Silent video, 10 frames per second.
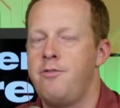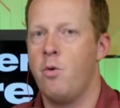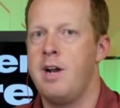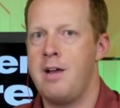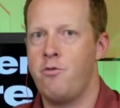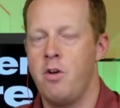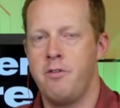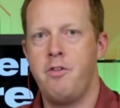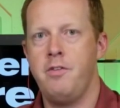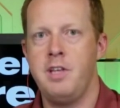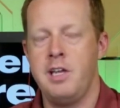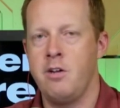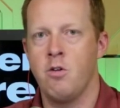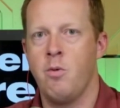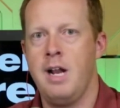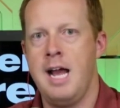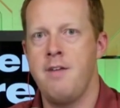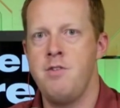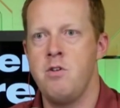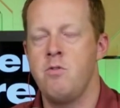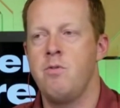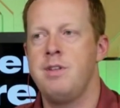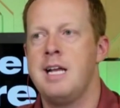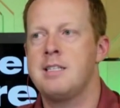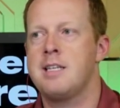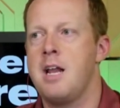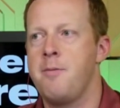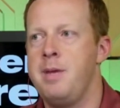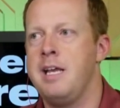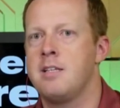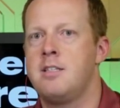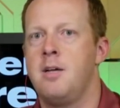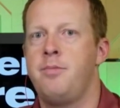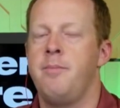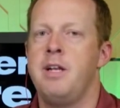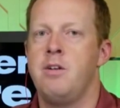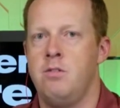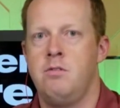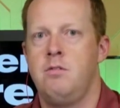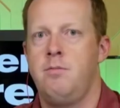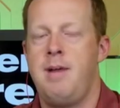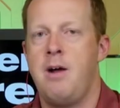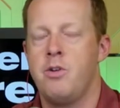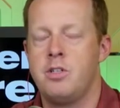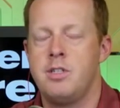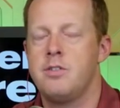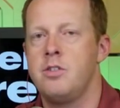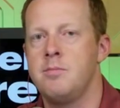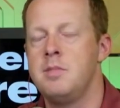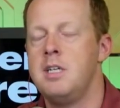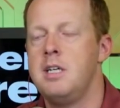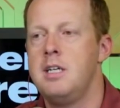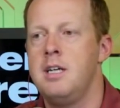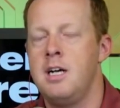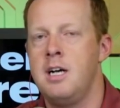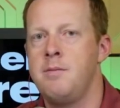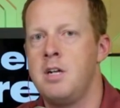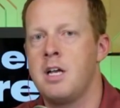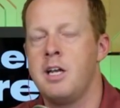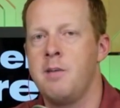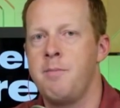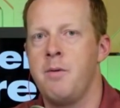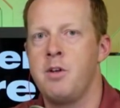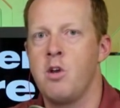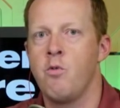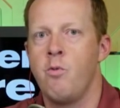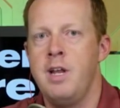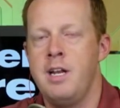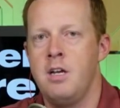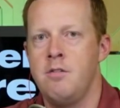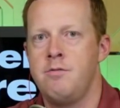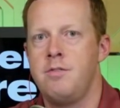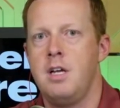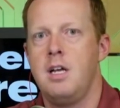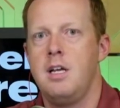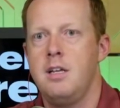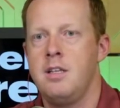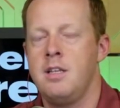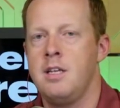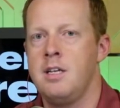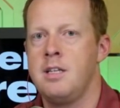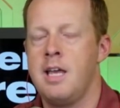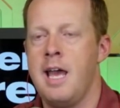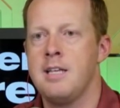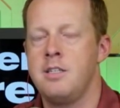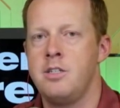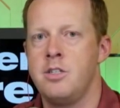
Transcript: Ford F 150 or what have you, that's got to be a supplemental power system. Um, they're not going to be able to get rid of the, the gas